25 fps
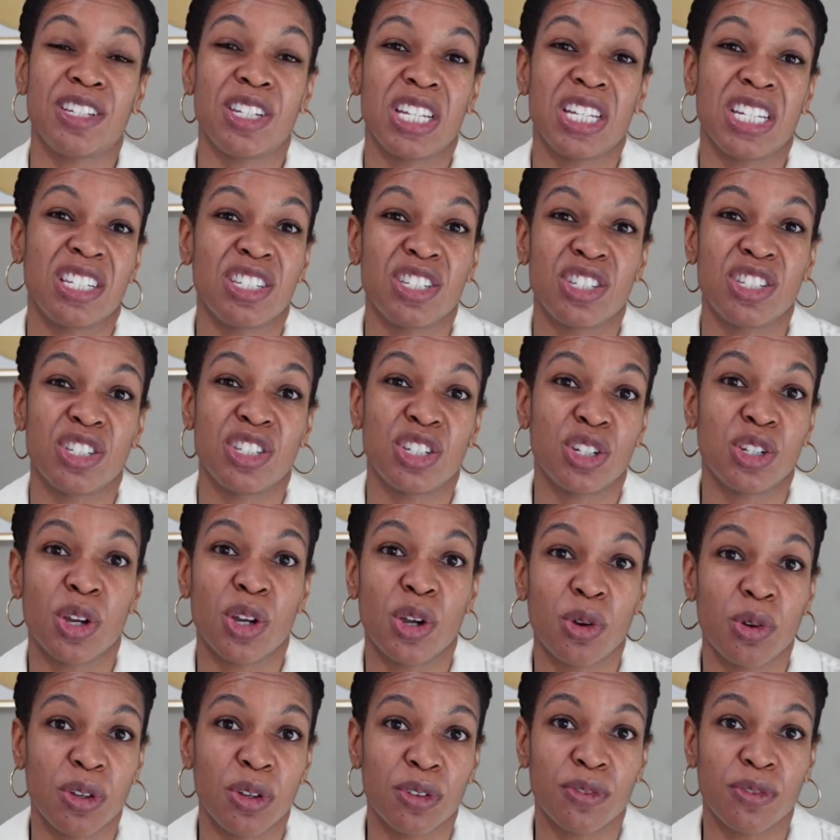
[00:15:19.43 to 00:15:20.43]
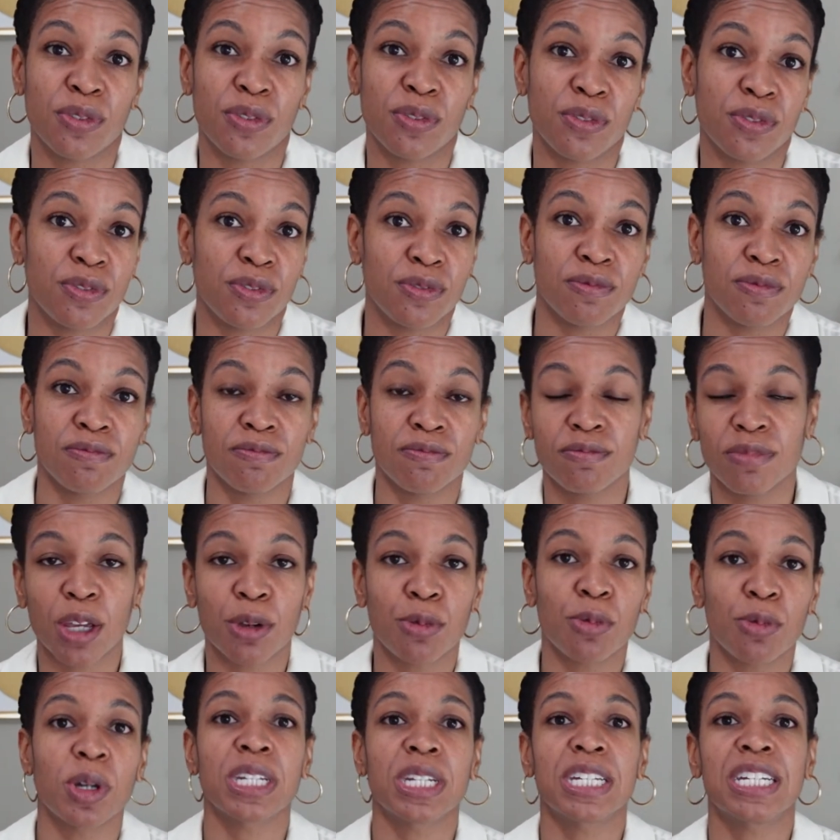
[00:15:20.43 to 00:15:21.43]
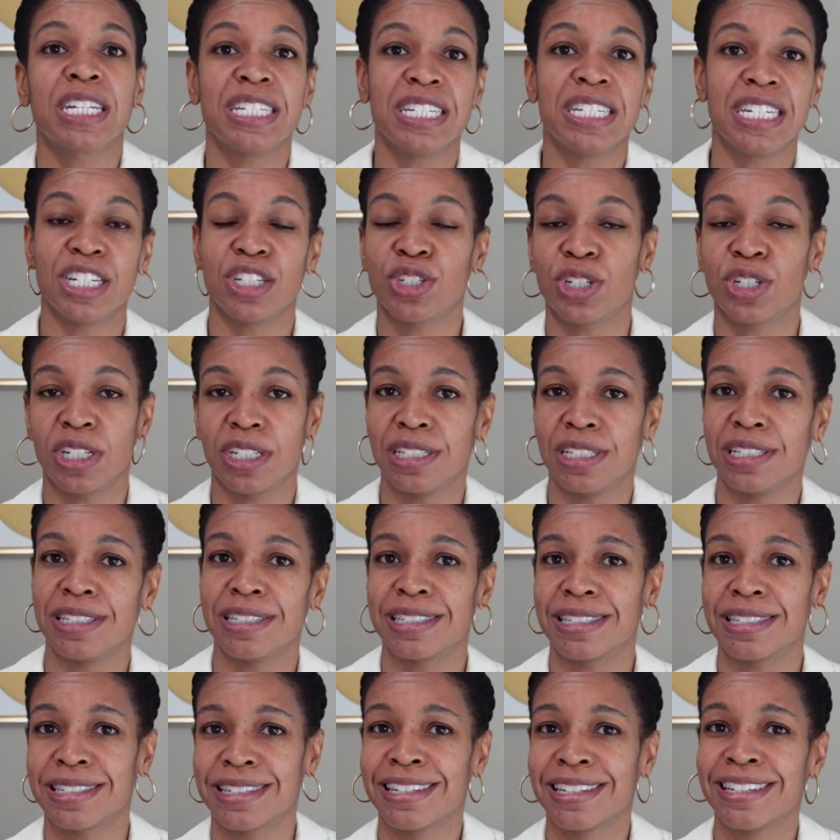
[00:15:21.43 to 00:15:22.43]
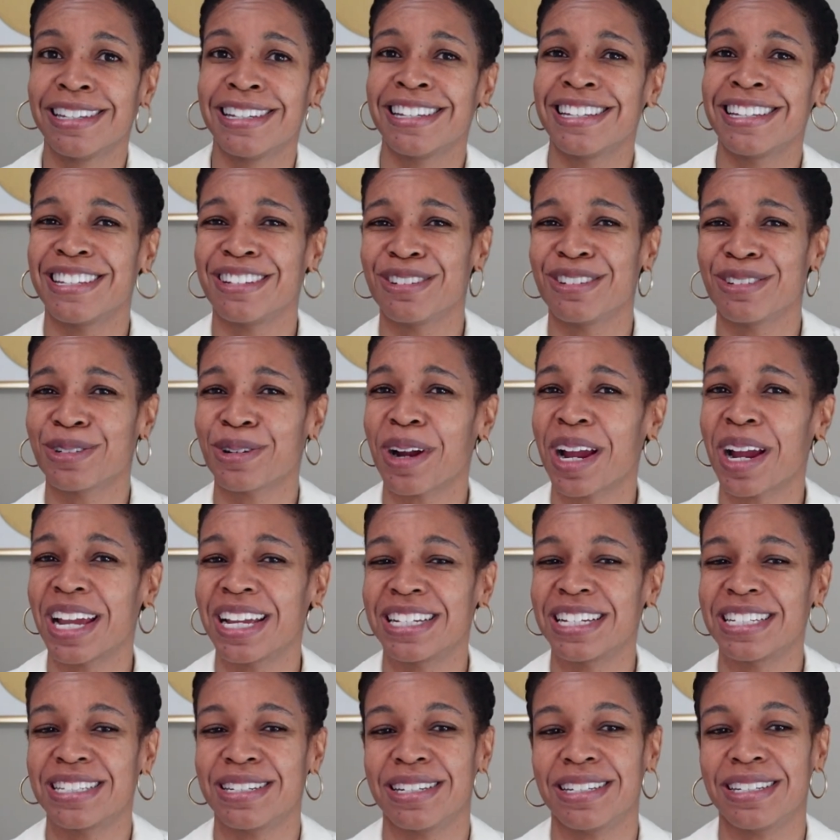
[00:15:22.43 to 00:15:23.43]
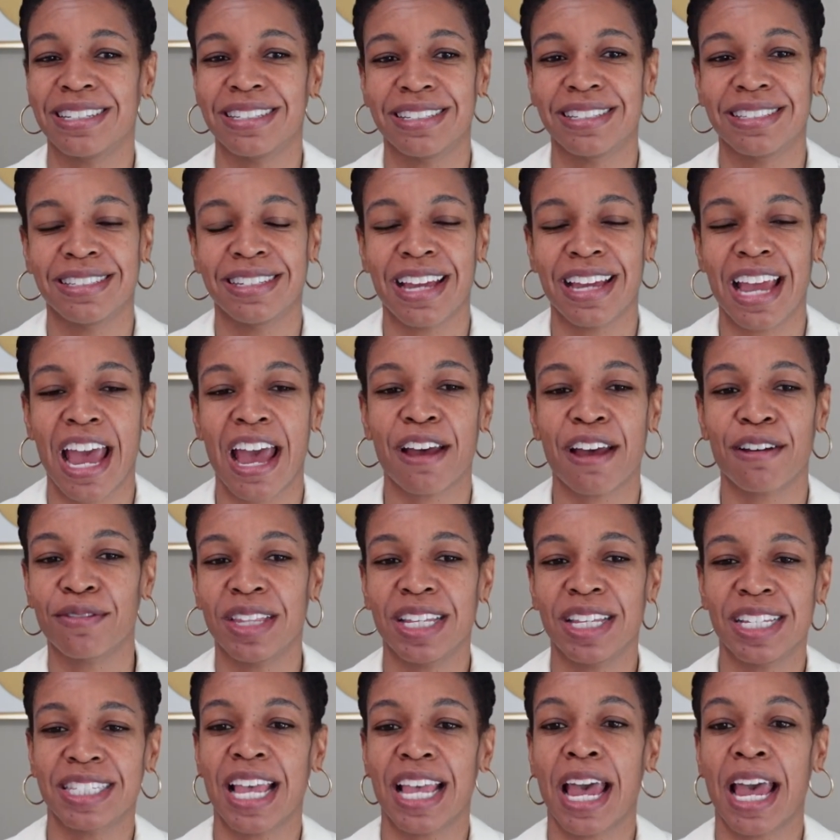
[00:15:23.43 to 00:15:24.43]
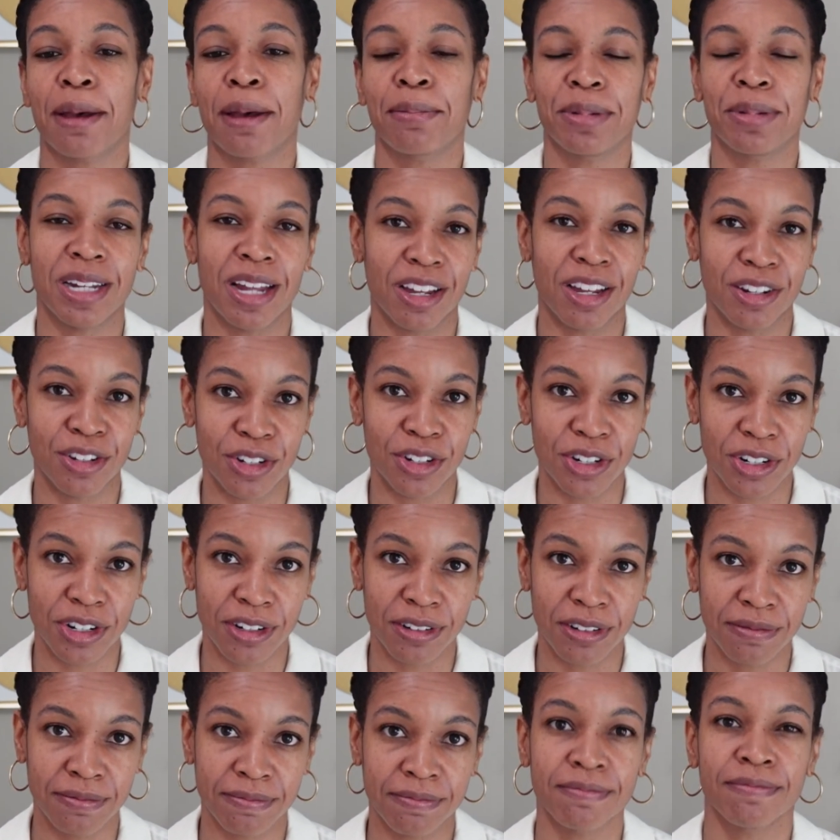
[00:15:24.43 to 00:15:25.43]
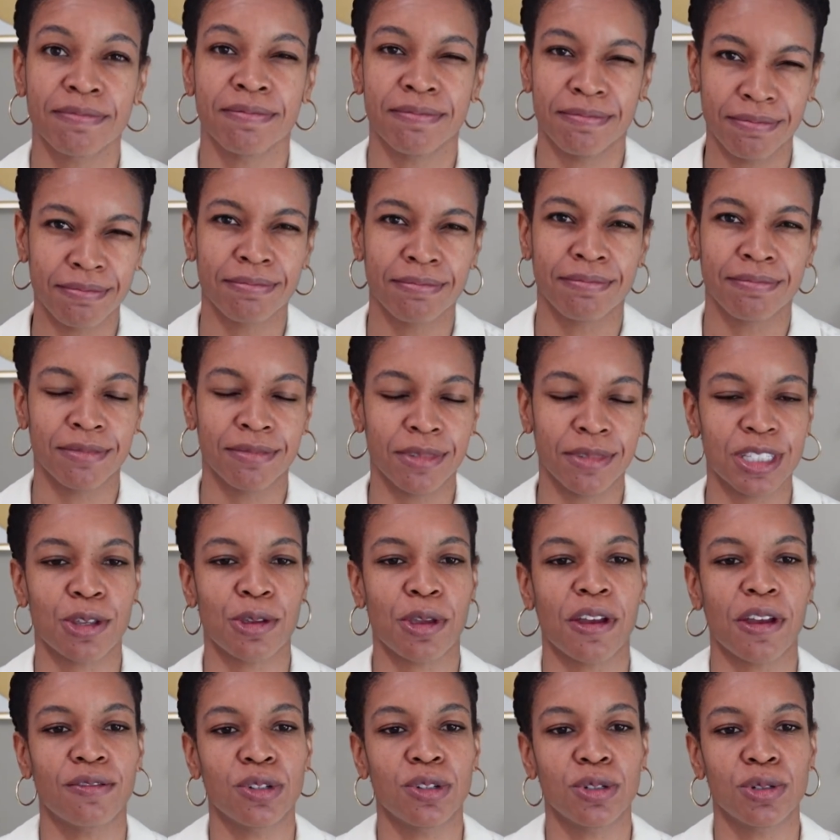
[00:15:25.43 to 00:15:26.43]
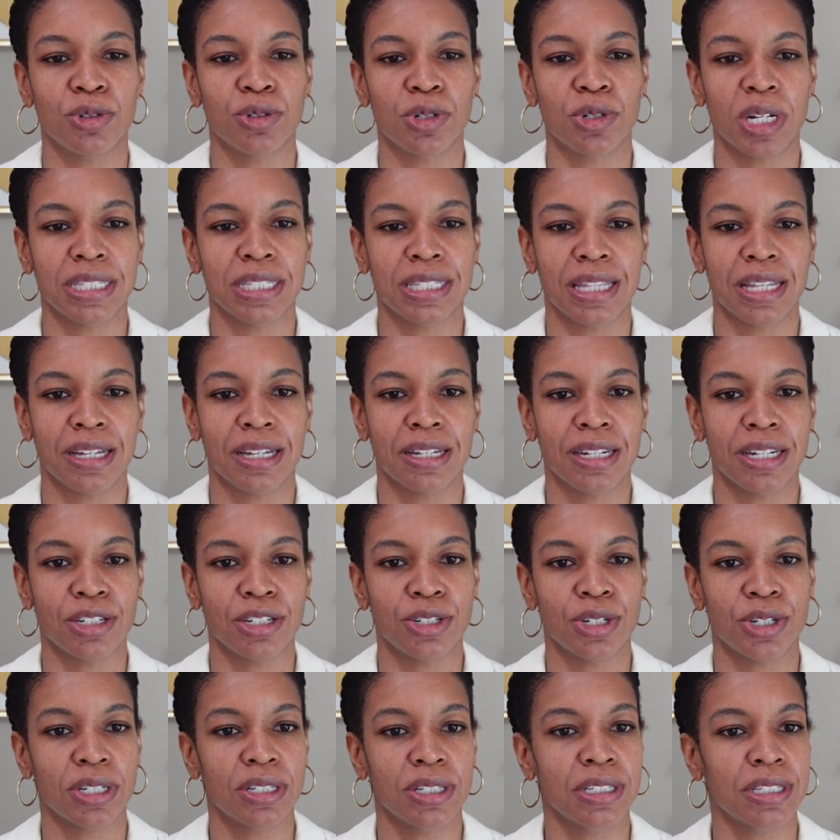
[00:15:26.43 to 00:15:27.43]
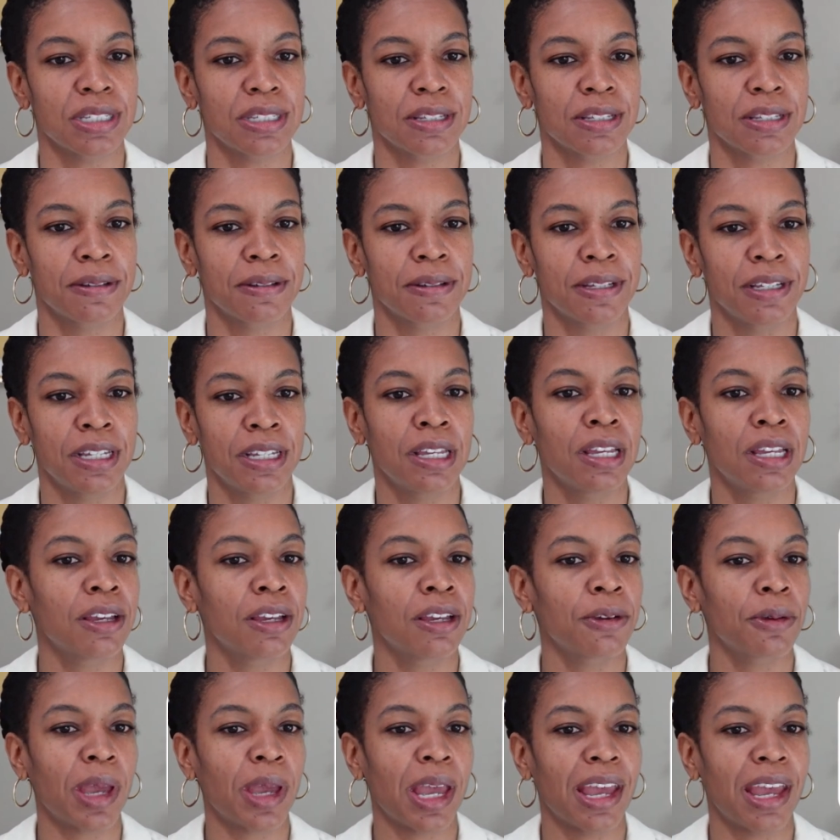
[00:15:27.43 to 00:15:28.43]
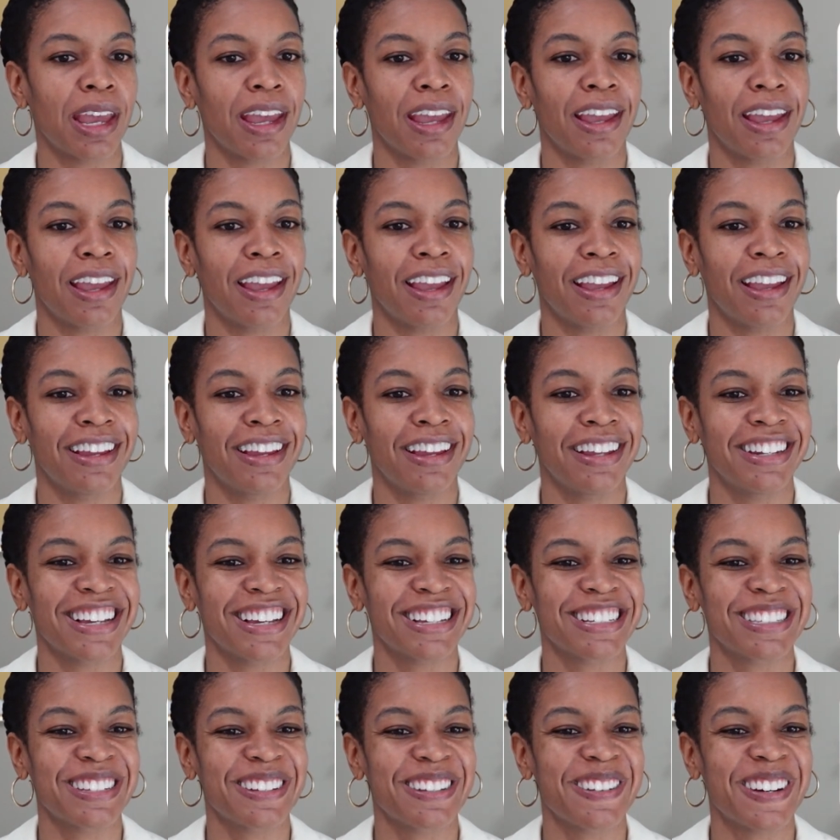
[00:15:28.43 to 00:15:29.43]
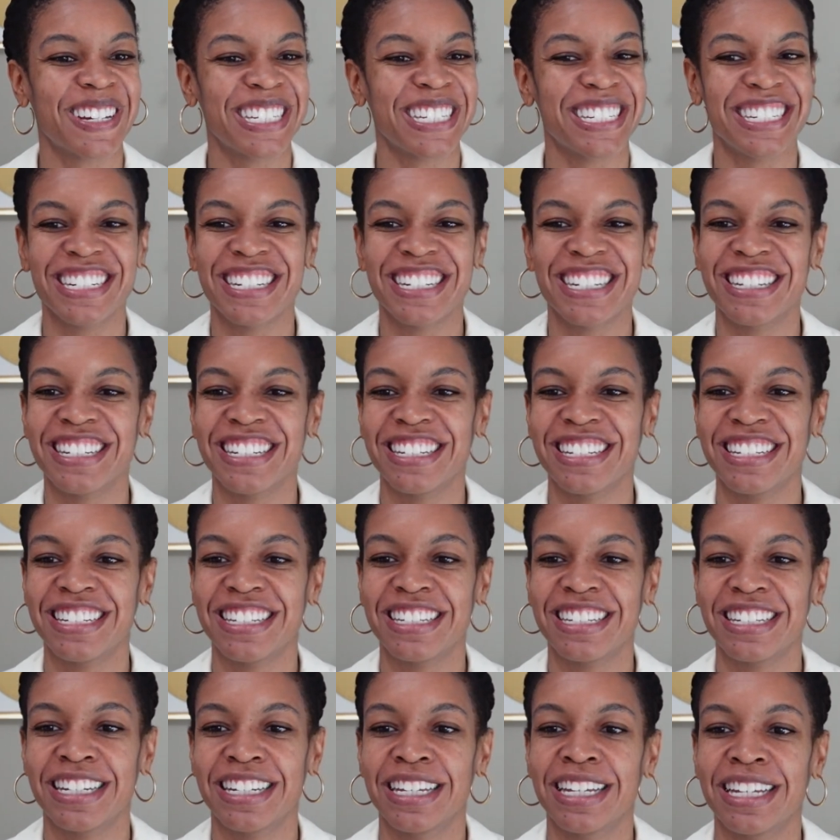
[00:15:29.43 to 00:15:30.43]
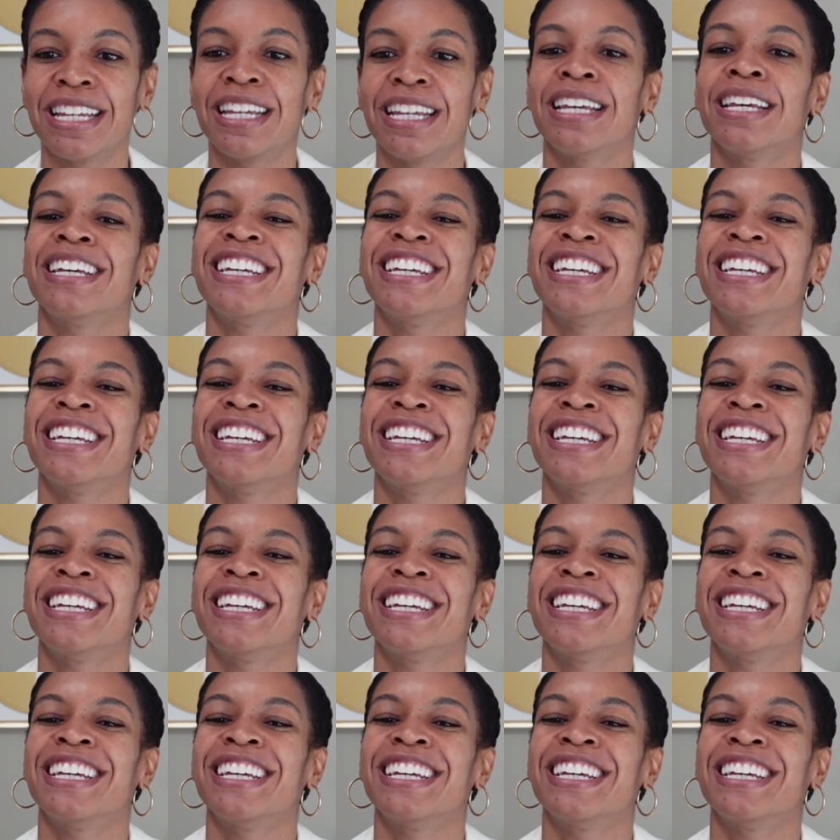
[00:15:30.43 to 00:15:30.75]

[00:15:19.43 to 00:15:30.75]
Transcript: You need to know if, like, what conditions you're trying to have this happen under. So you have to address the conditions. Okay, next question.